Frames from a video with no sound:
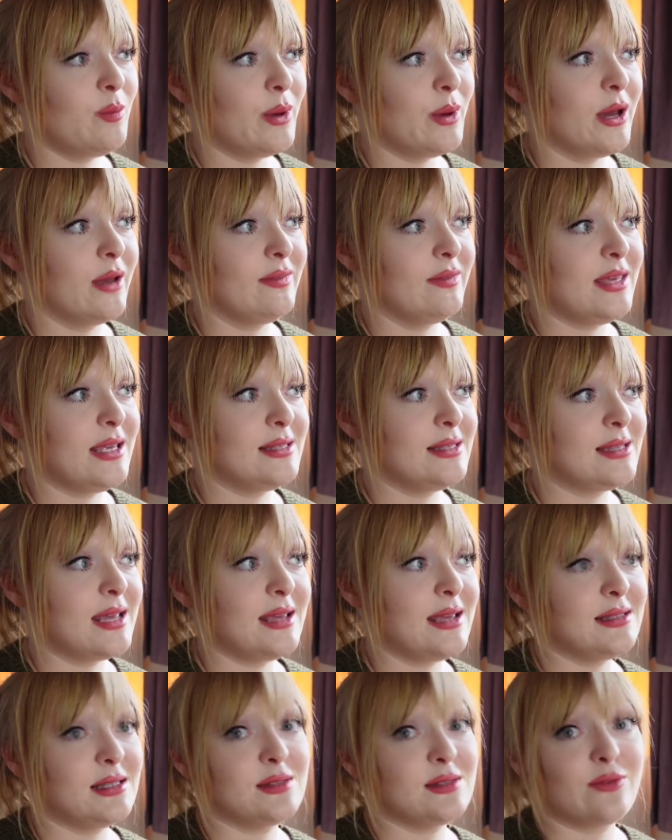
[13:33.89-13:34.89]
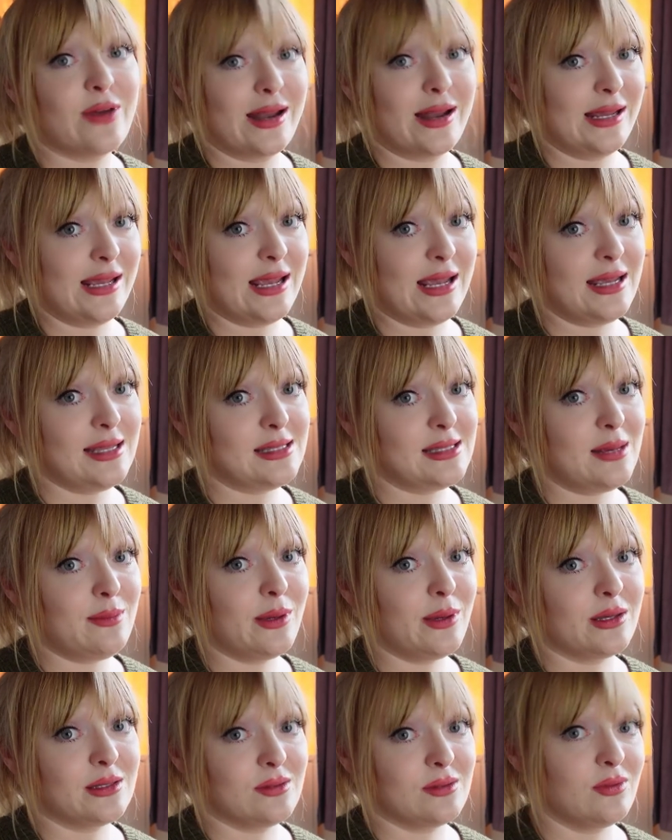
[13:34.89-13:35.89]
but these days it's fairly easy
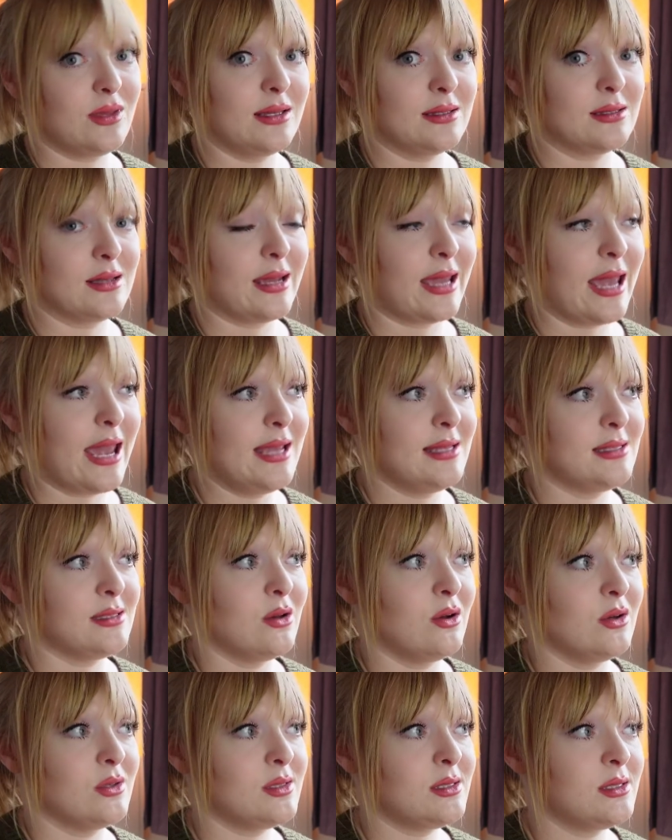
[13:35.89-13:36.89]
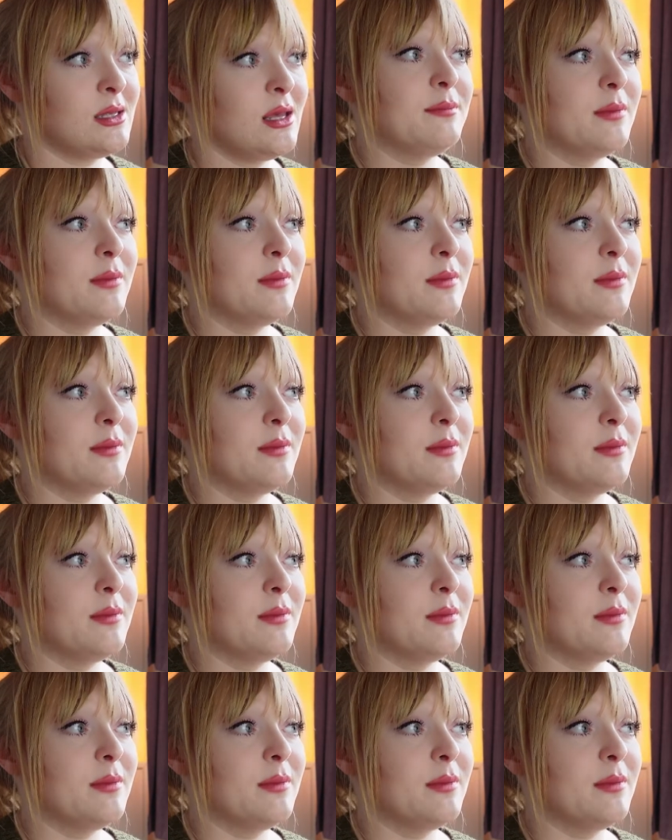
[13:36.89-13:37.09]
because of things like ASOS.